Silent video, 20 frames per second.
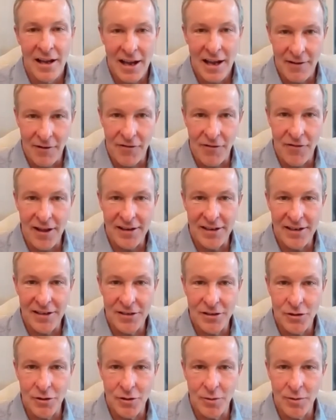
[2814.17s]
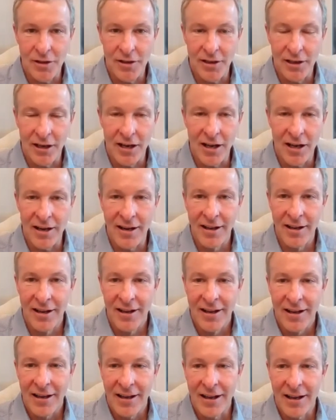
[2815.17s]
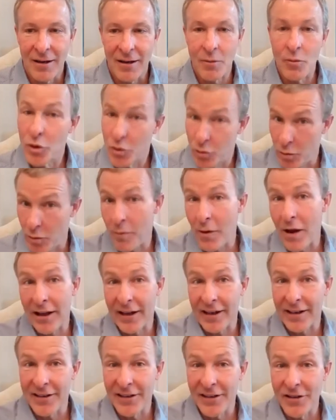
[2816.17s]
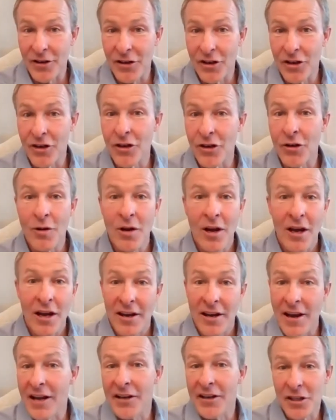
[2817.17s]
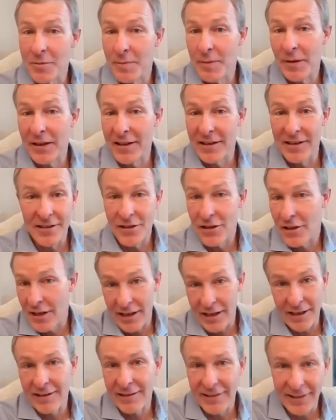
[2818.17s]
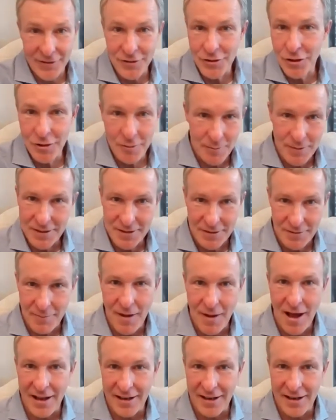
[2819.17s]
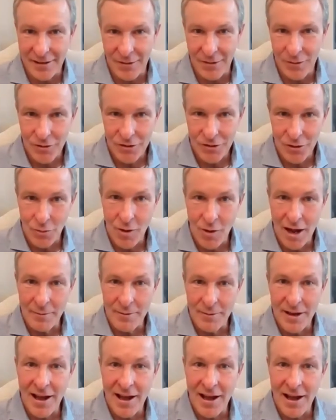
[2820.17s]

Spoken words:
Have a flight attendant do it when you get on, which we'll probably continue to do, not just because it gives you the peace of mind to wipe